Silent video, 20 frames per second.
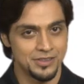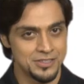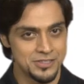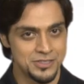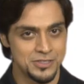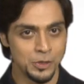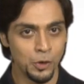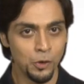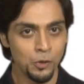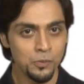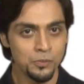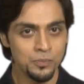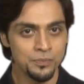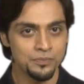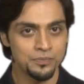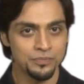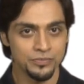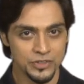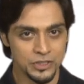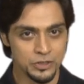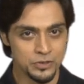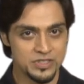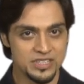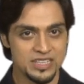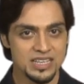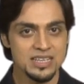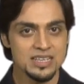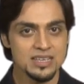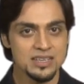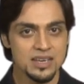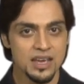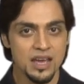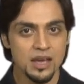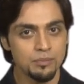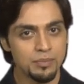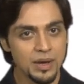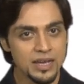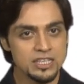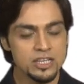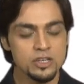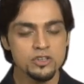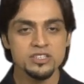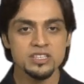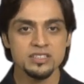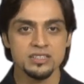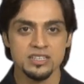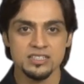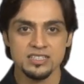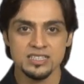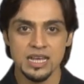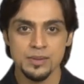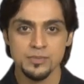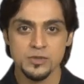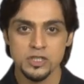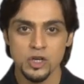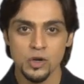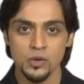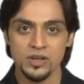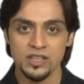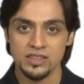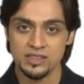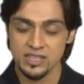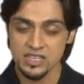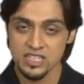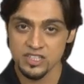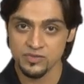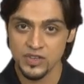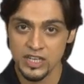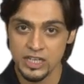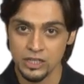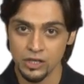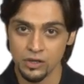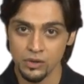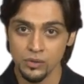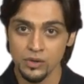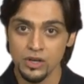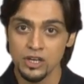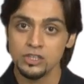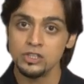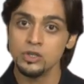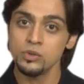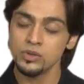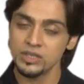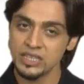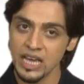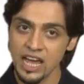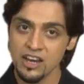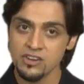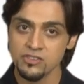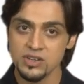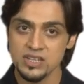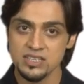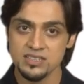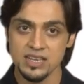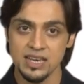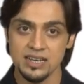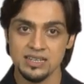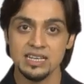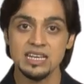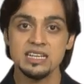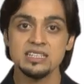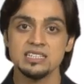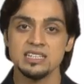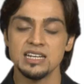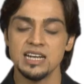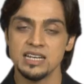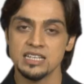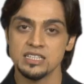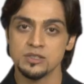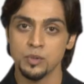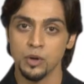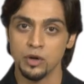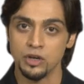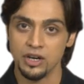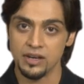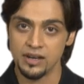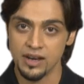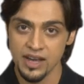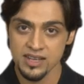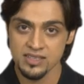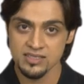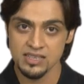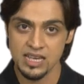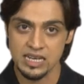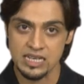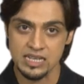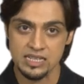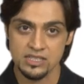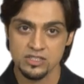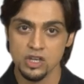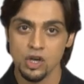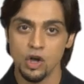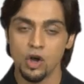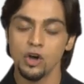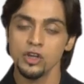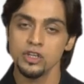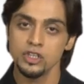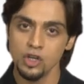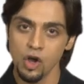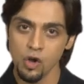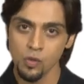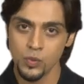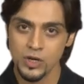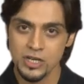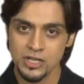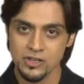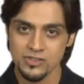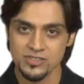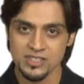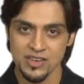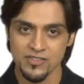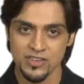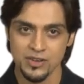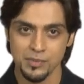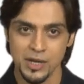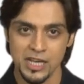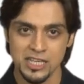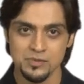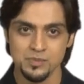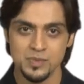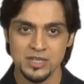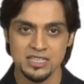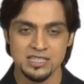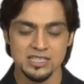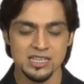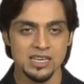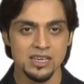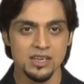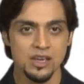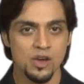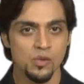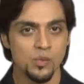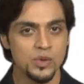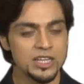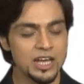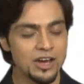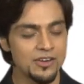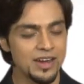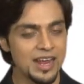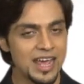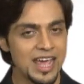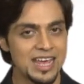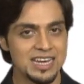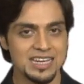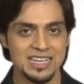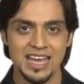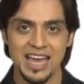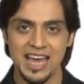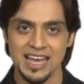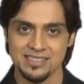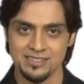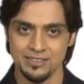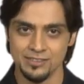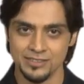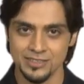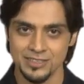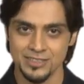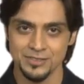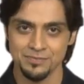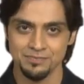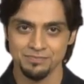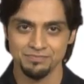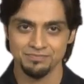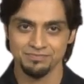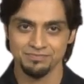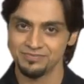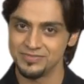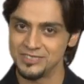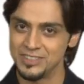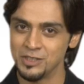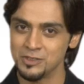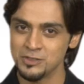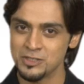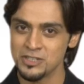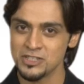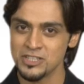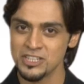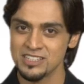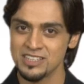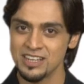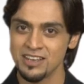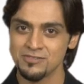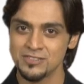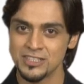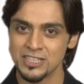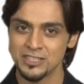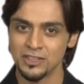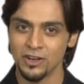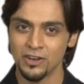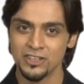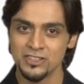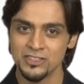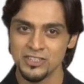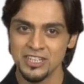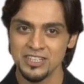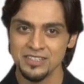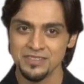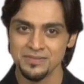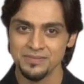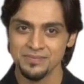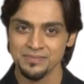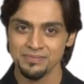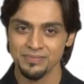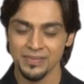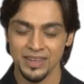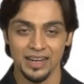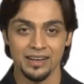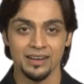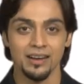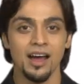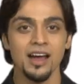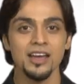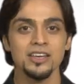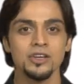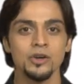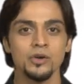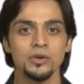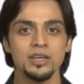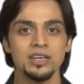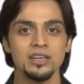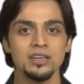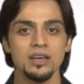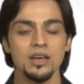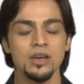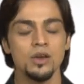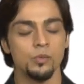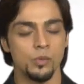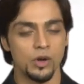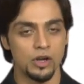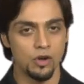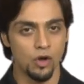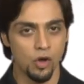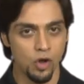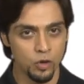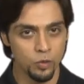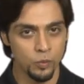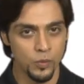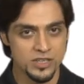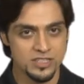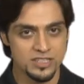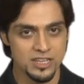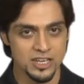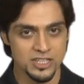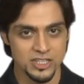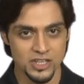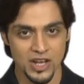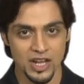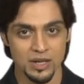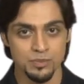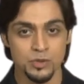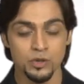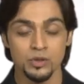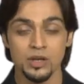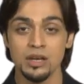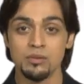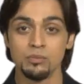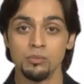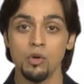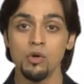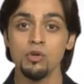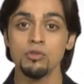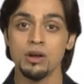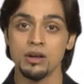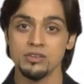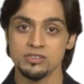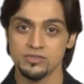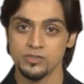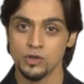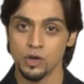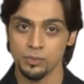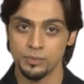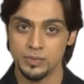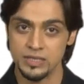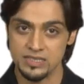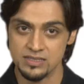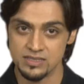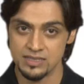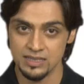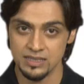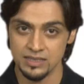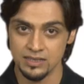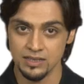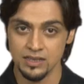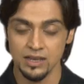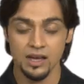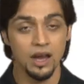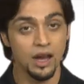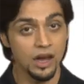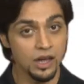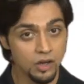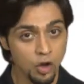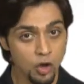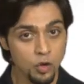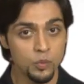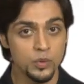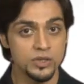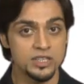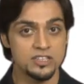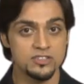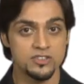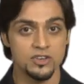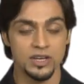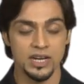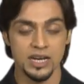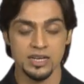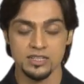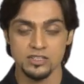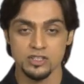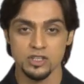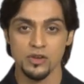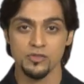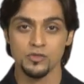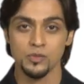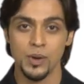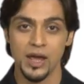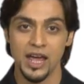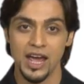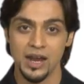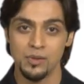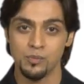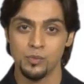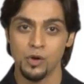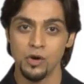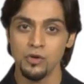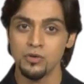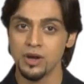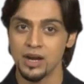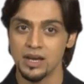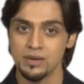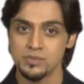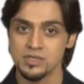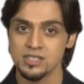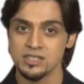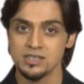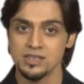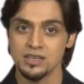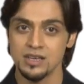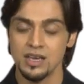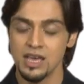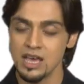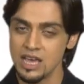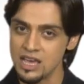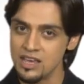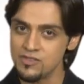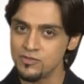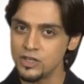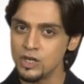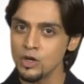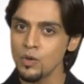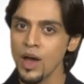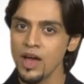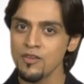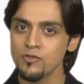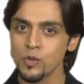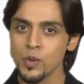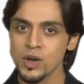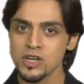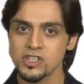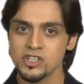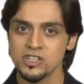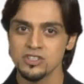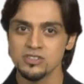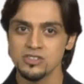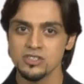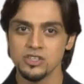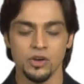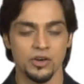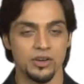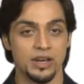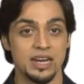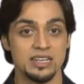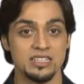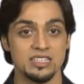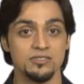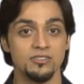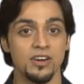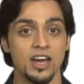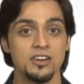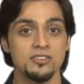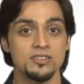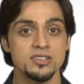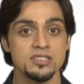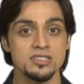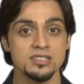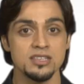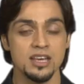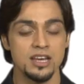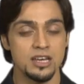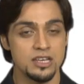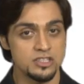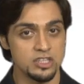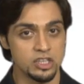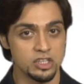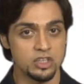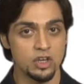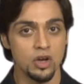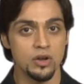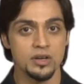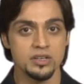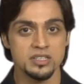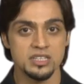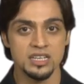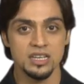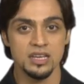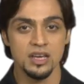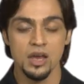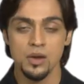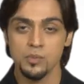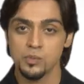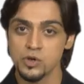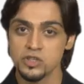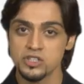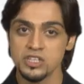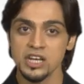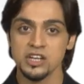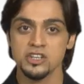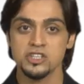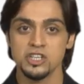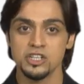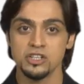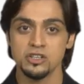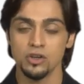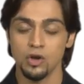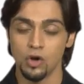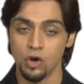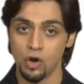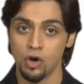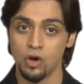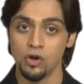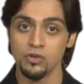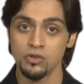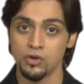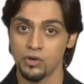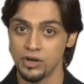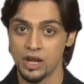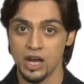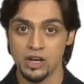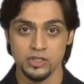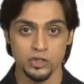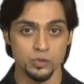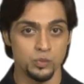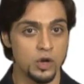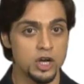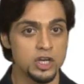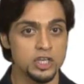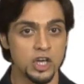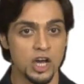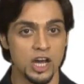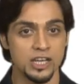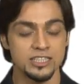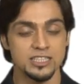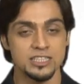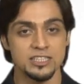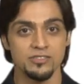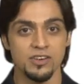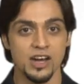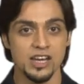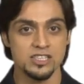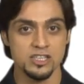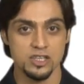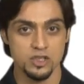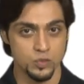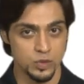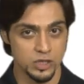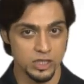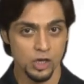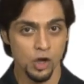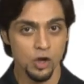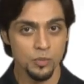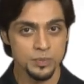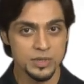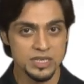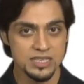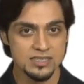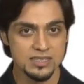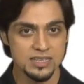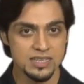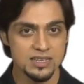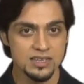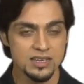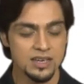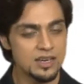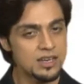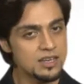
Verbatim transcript: So, you see, by using the steps shown in this video, you can reset Internet Explorer 9 settings on your Windows 7 based PC without any hassles. Don't you just love technology? At iYogi, we're always here to help you get more out of your PC, along with its related software and programs. If you have questions on antivirus, security, protection, or on how to work your other devices with your PC,